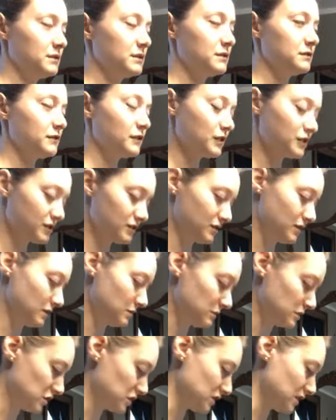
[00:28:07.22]
the first
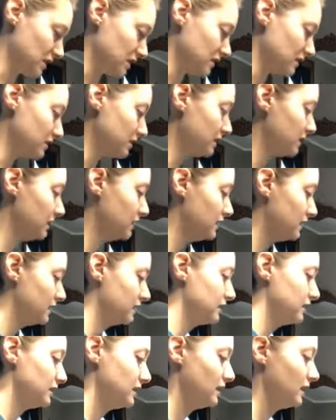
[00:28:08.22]
sewing machine,
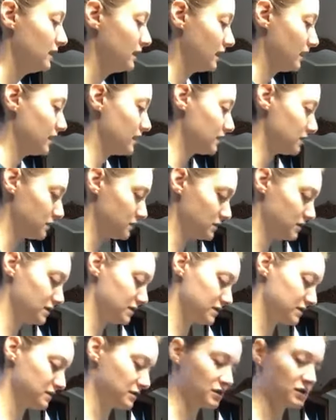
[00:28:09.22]
and then I
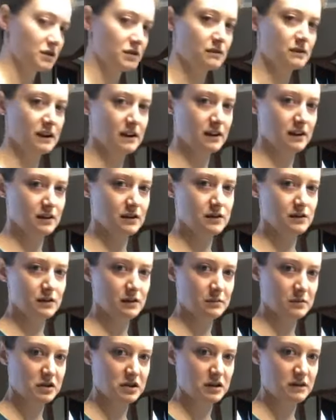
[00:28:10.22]
use just the regular
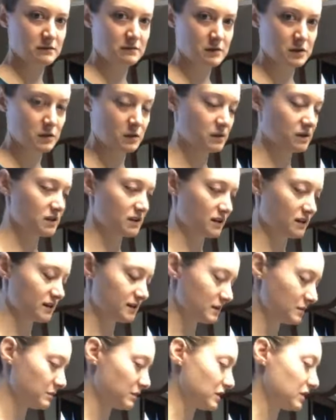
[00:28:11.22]
sewing machine to install
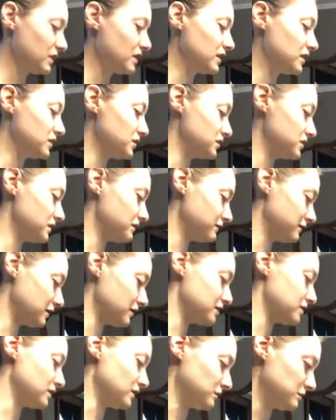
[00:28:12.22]
the zipper and use the
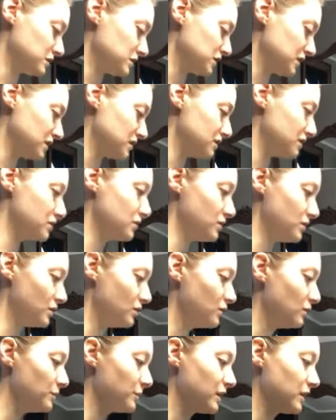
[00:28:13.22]
first sewing machine to sew
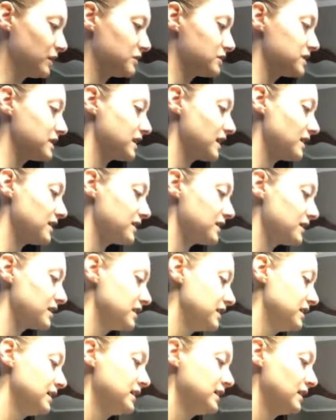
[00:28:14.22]
the whole pillow
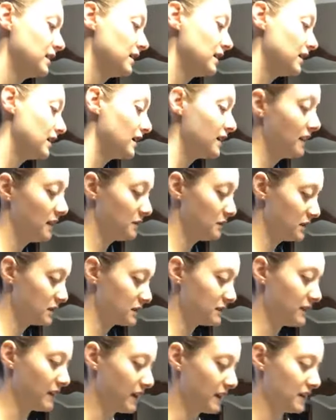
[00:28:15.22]
together. And that
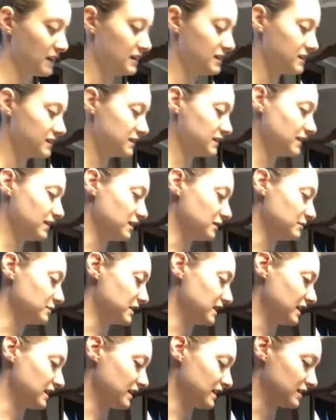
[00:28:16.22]
works fine,
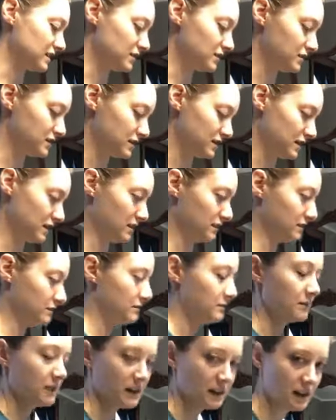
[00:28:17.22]
but I like using
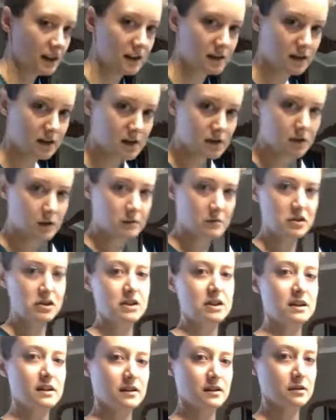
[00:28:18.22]
my leather sewing
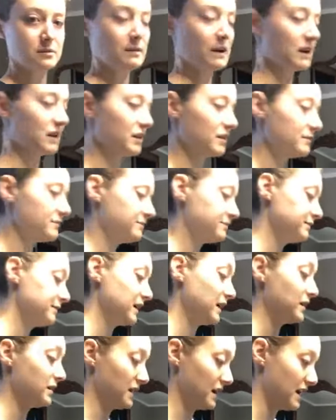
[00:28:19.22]
machine a little better
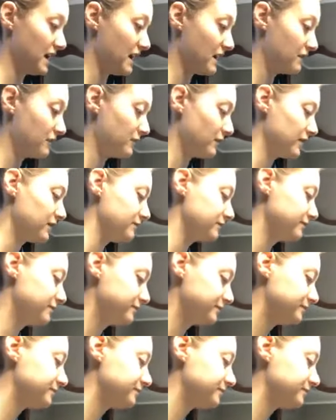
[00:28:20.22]
now that I have one.